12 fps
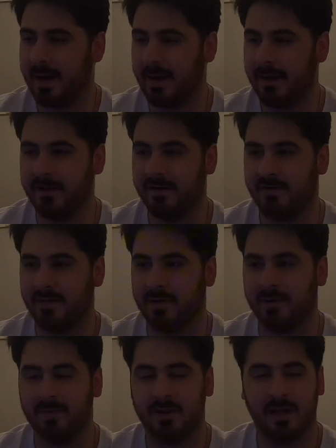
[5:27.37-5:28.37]
if I'm
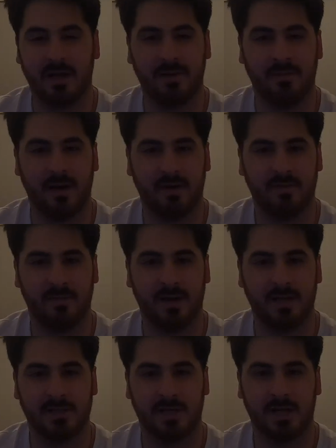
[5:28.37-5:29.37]
not mistaken, man of the
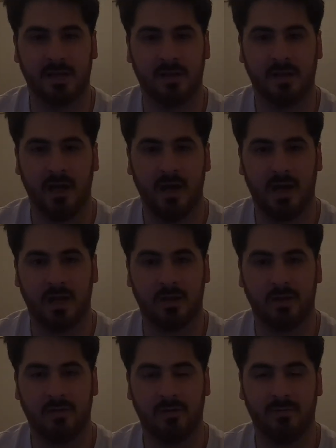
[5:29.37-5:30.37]
match against
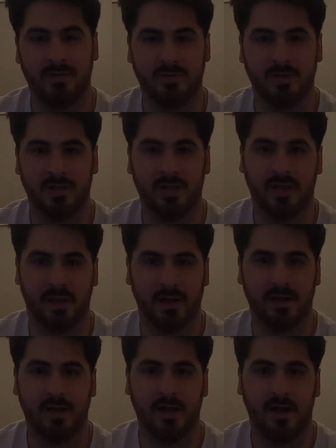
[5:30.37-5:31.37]
Atletico Madrid in
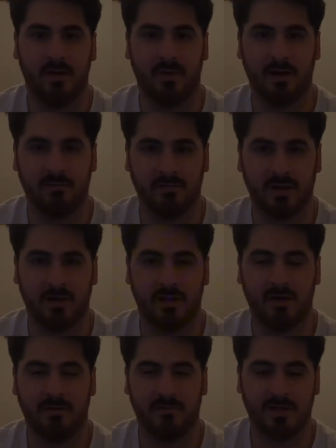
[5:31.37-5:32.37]
the round of
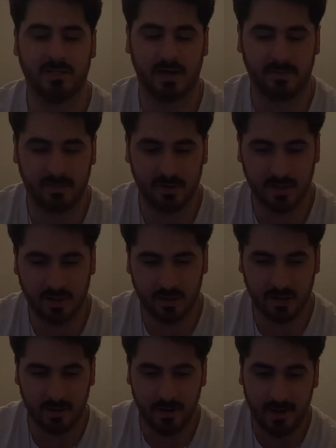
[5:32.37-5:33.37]
16 of the Champions League.
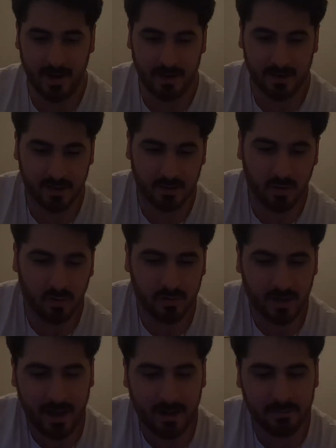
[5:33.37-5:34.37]
And his goal
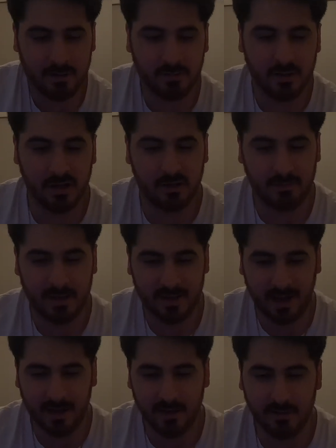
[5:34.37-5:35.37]
was absolutely
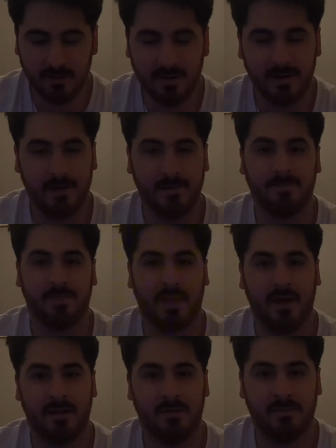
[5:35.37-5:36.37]
spectacular.
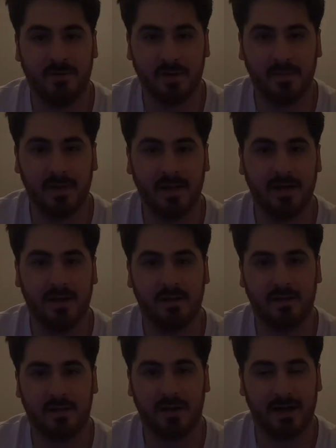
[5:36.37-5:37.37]
His dribbling,
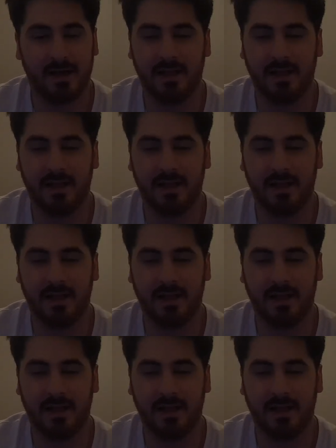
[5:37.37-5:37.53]
just